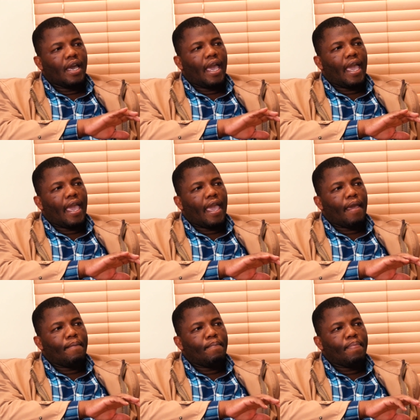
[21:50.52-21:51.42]

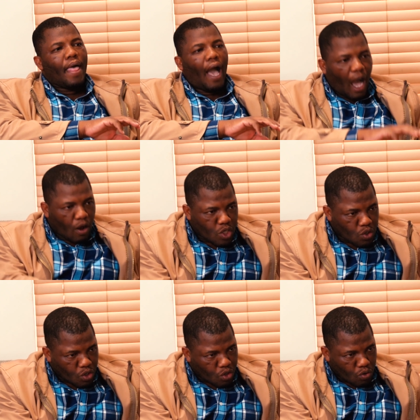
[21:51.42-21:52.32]
um, how
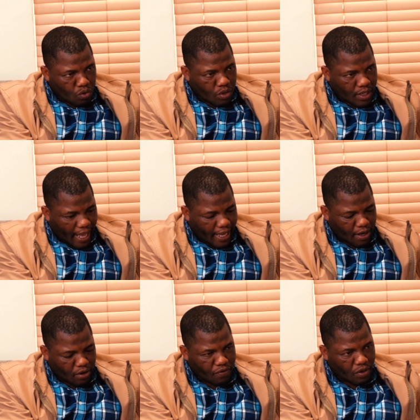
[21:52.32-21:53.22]
should you take
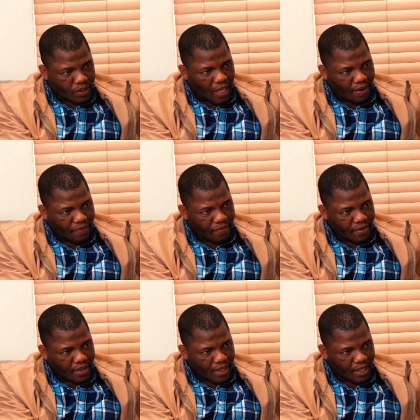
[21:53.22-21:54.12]
care of yourself
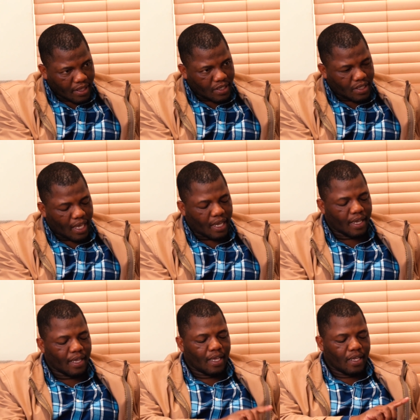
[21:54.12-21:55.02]
in this thing?
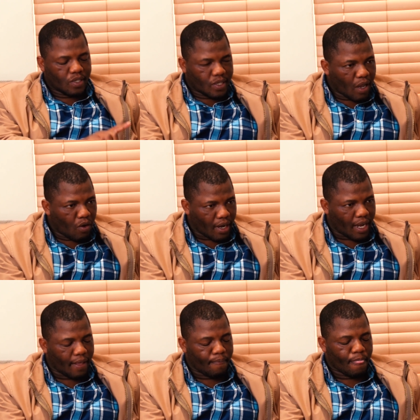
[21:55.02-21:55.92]

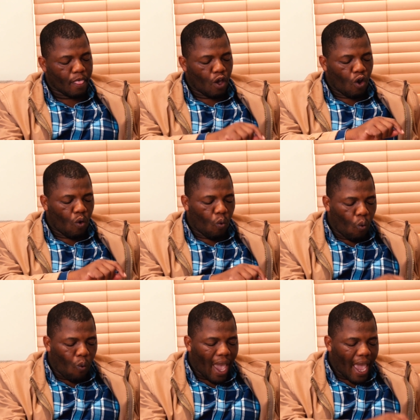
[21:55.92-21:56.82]
Secondly,
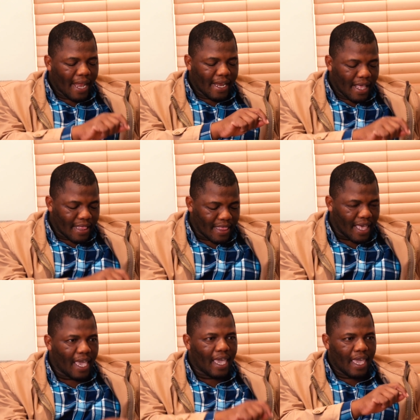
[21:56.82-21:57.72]
when
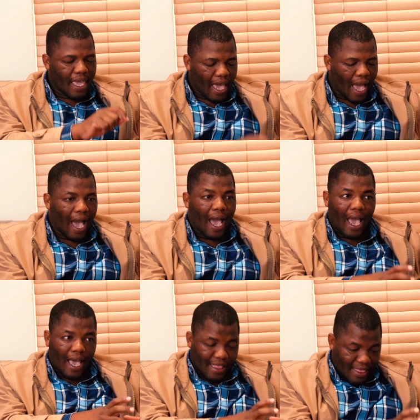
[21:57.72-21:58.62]
they
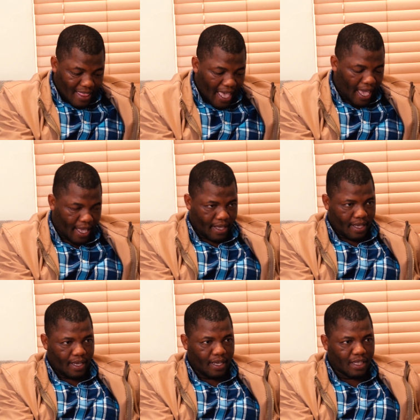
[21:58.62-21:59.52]
are there
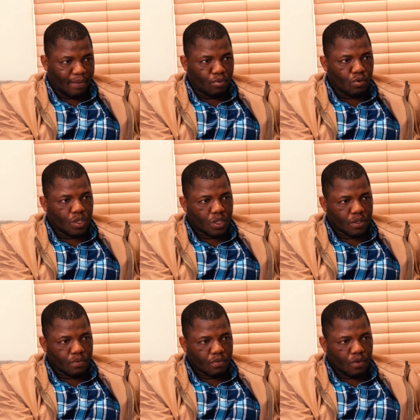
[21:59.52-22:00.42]
in the bush,